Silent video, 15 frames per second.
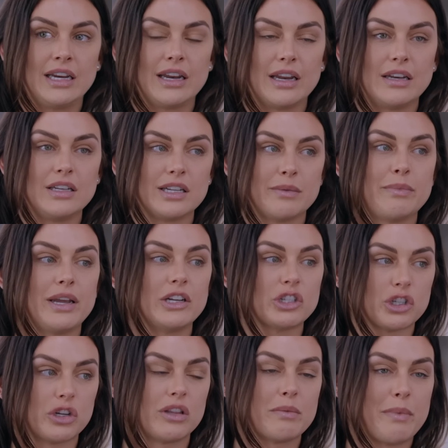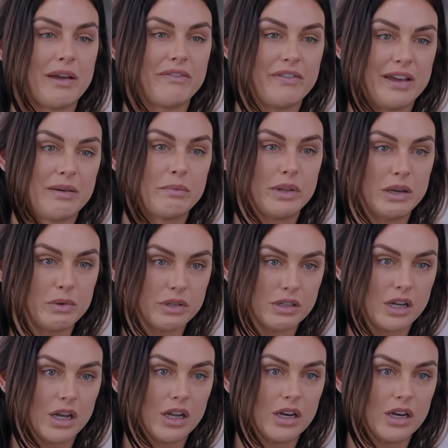needed to make sure that my family was